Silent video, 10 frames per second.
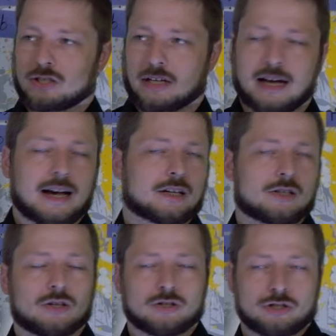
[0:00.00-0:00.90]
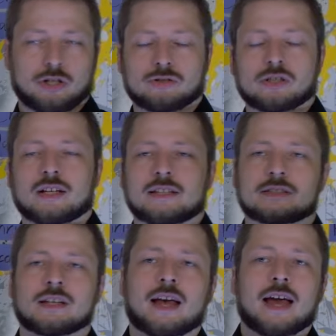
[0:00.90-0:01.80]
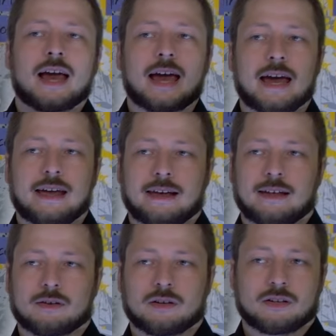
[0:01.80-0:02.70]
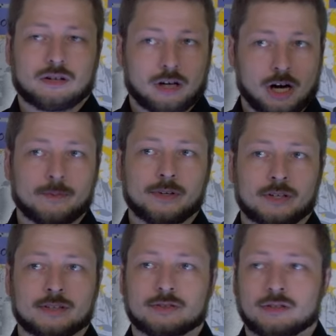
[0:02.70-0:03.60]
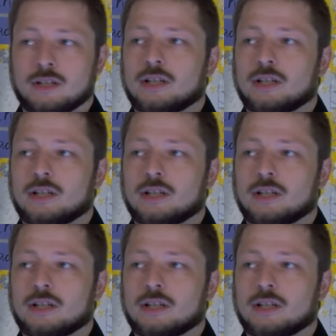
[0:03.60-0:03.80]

hardcore socialists and communists,